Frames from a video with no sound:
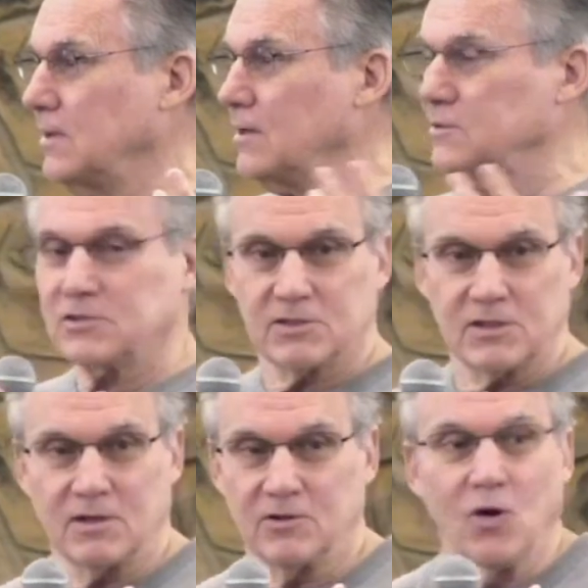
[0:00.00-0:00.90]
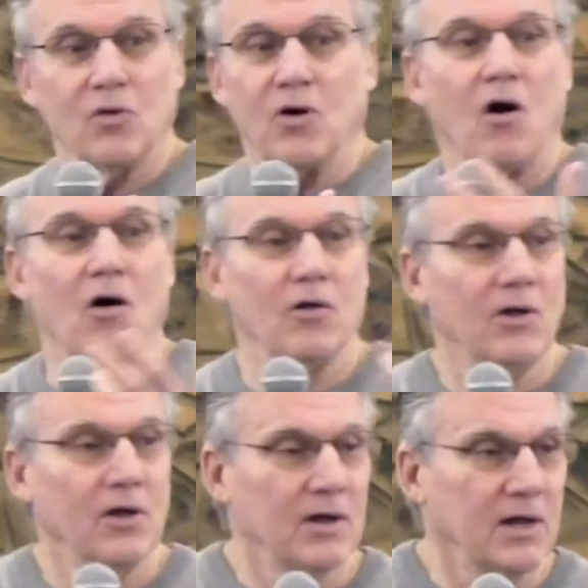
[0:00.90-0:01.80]
God's telling, don't
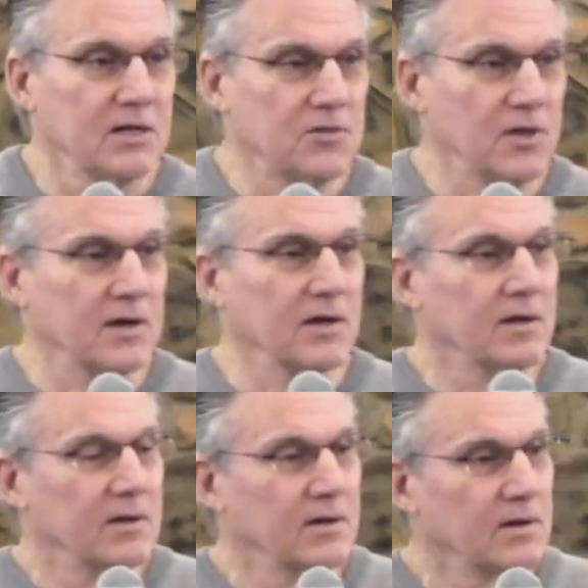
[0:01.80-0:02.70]
call anything